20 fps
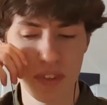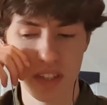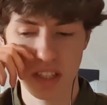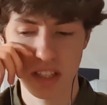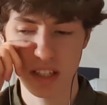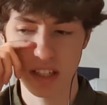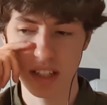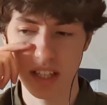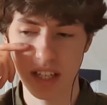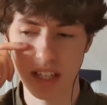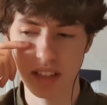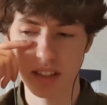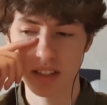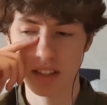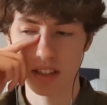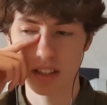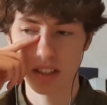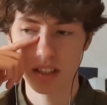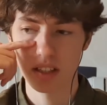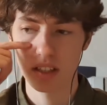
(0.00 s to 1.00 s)
And then
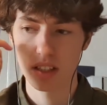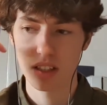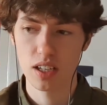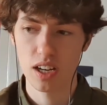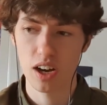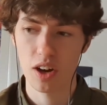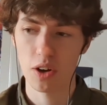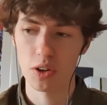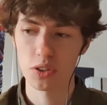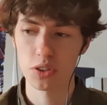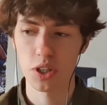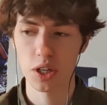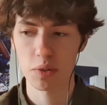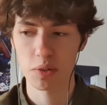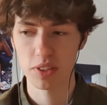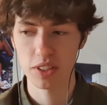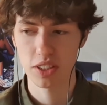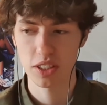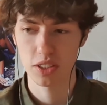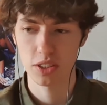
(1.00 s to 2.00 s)
also I
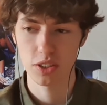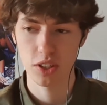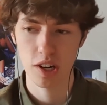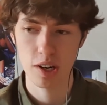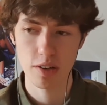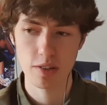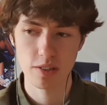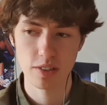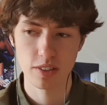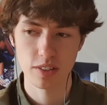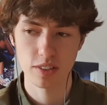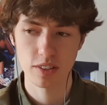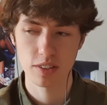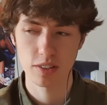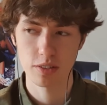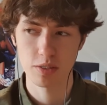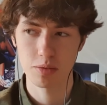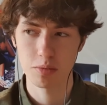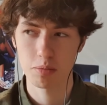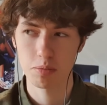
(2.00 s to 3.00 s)
want to try and
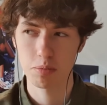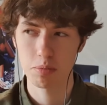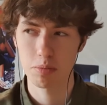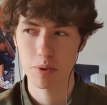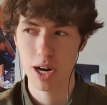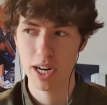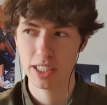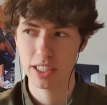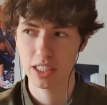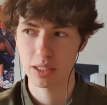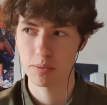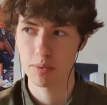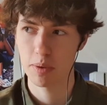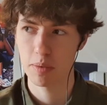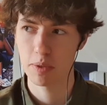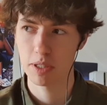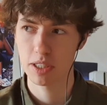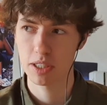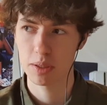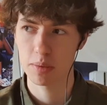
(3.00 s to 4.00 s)
practice
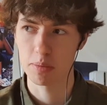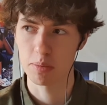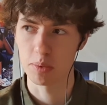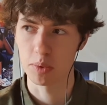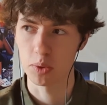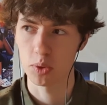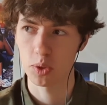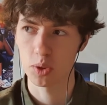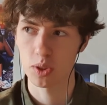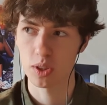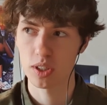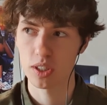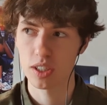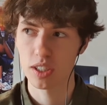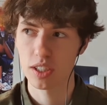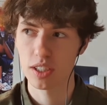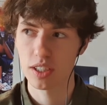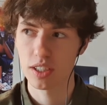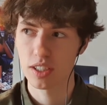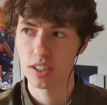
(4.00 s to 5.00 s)
maybe some more
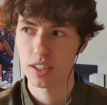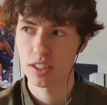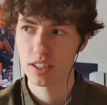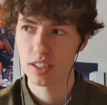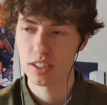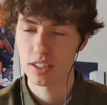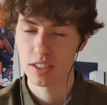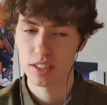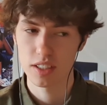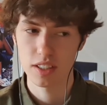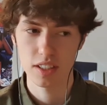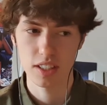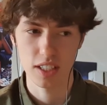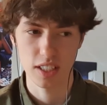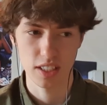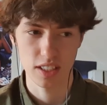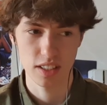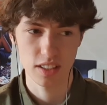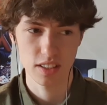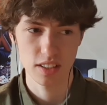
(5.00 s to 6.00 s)

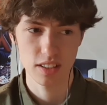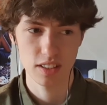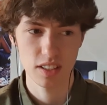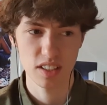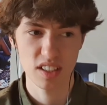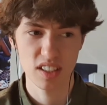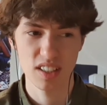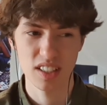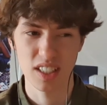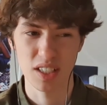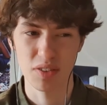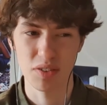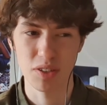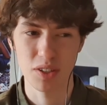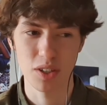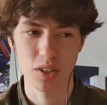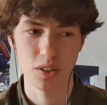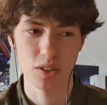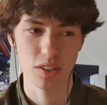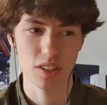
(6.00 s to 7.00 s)
like
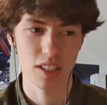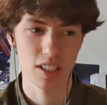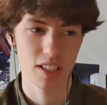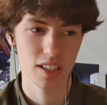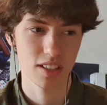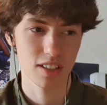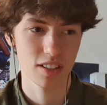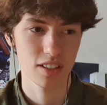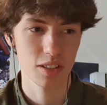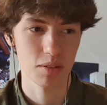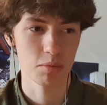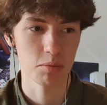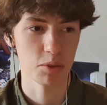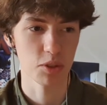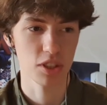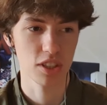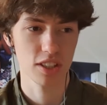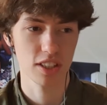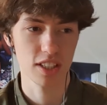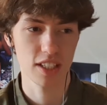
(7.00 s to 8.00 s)
difficult, like some more
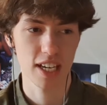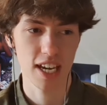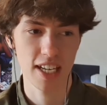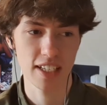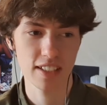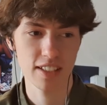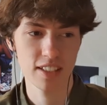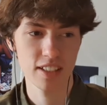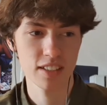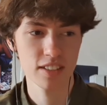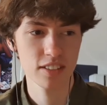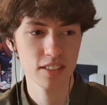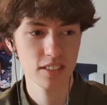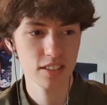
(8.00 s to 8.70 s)
slick editing.